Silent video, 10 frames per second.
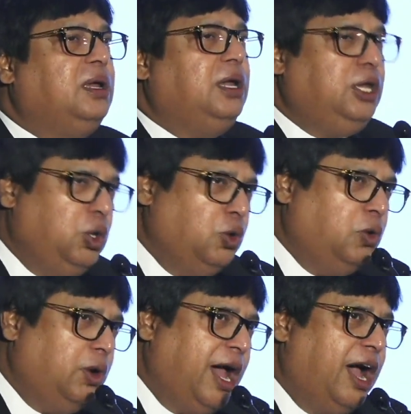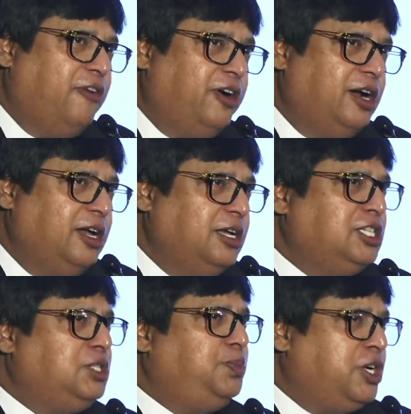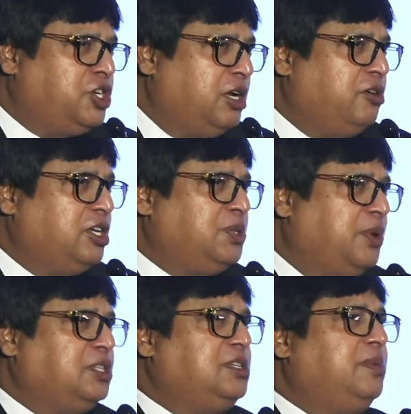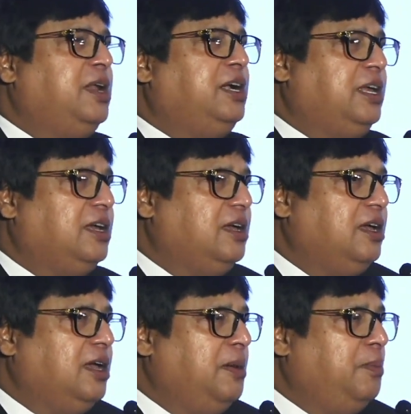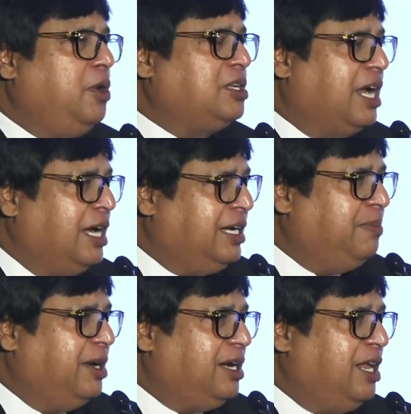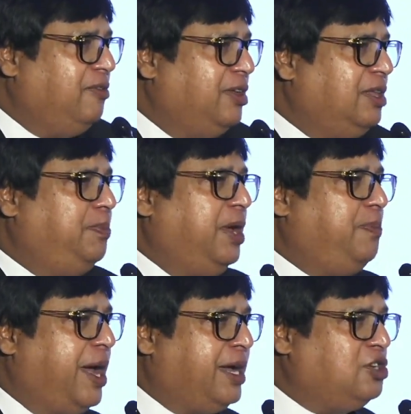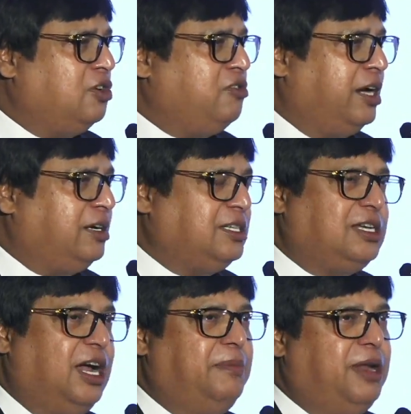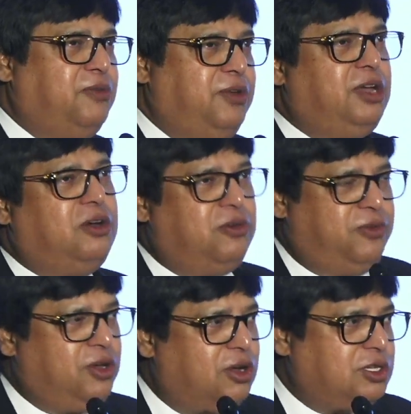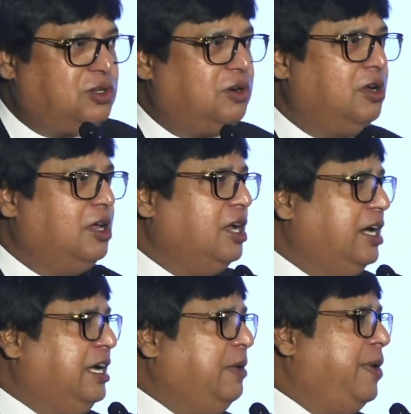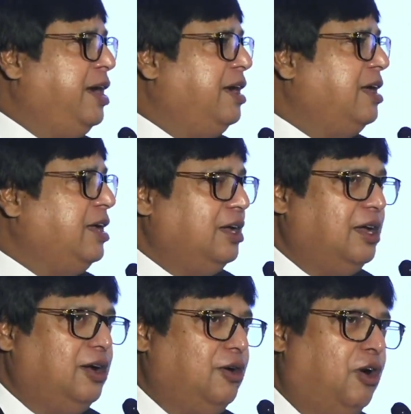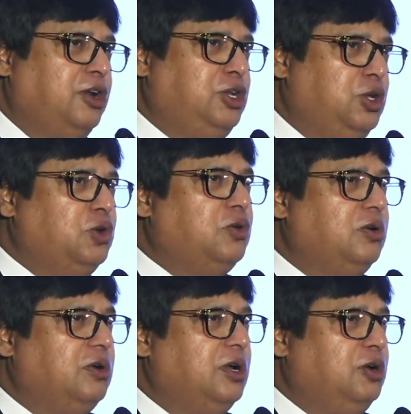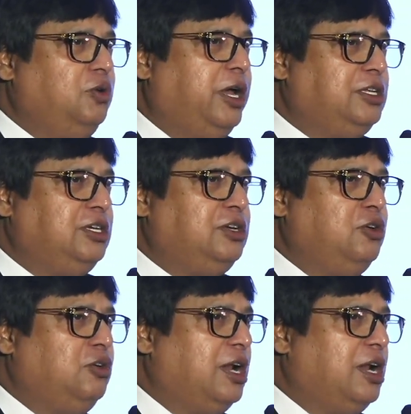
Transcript: You have a special responsibility Because ultimately, when the big package contractors come, and we also depend on you to execute a